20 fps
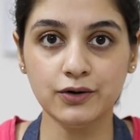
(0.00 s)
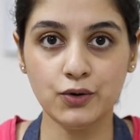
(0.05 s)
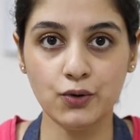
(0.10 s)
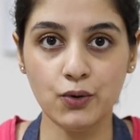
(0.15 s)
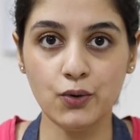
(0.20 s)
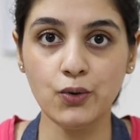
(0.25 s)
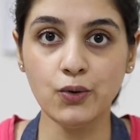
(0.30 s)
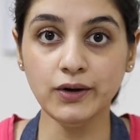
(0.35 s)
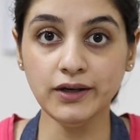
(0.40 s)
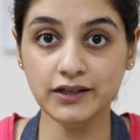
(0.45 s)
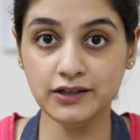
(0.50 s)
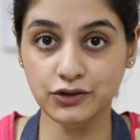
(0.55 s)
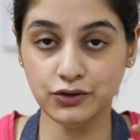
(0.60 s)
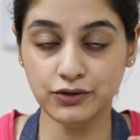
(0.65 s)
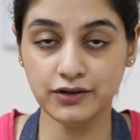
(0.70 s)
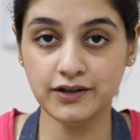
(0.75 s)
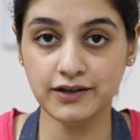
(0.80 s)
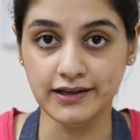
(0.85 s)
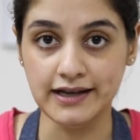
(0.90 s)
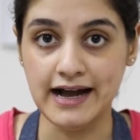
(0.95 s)
go into
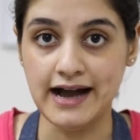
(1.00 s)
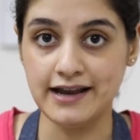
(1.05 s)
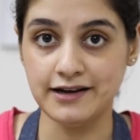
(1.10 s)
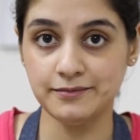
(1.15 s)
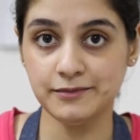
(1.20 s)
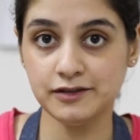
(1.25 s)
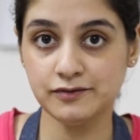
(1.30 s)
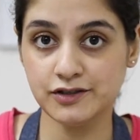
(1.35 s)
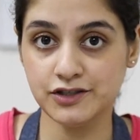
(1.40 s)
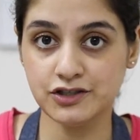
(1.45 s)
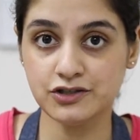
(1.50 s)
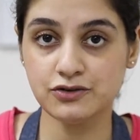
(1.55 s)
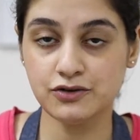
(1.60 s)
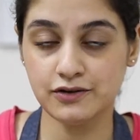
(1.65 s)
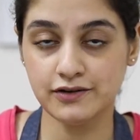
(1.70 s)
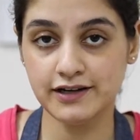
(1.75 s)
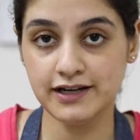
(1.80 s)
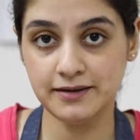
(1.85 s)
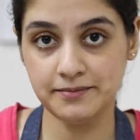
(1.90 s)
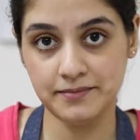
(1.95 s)
the caramel which is
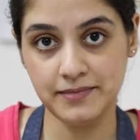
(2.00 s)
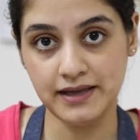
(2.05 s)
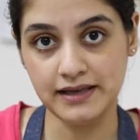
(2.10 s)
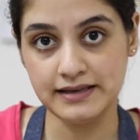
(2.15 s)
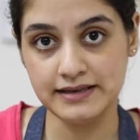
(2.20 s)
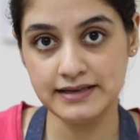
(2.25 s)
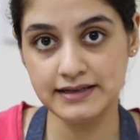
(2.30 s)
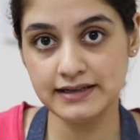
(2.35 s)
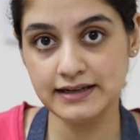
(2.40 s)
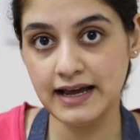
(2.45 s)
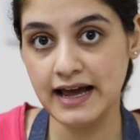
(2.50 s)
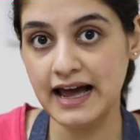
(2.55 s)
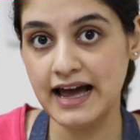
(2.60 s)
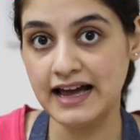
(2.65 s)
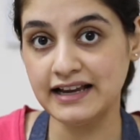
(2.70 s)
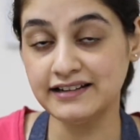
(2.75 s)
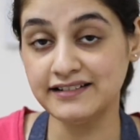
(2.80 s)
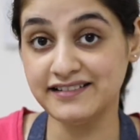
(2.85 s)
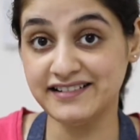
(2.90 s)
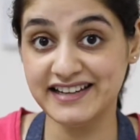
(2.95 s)
already melted
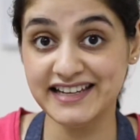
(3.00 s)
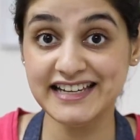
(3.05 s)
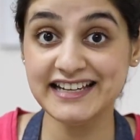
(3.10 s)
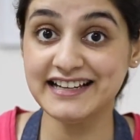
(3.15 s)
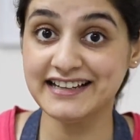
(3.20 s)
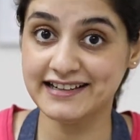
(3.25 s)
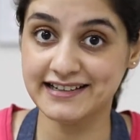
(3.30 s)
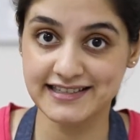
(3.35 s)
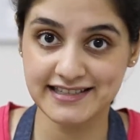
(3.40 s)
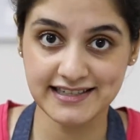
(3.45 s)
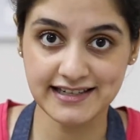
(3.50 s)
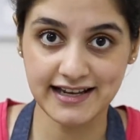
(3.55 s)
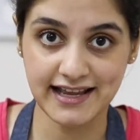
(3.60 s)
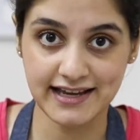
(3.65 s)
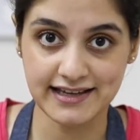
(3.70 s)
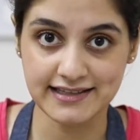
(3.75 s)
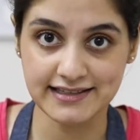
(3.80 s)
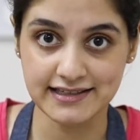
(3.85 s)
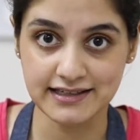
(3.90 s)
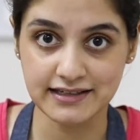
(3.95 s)
and
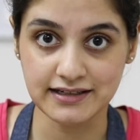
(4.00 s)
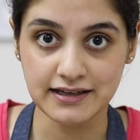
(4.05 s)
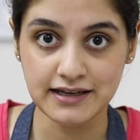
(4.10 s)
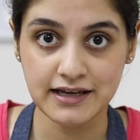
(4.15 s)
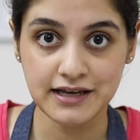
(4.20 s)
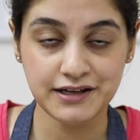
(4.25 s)
recrystallize it.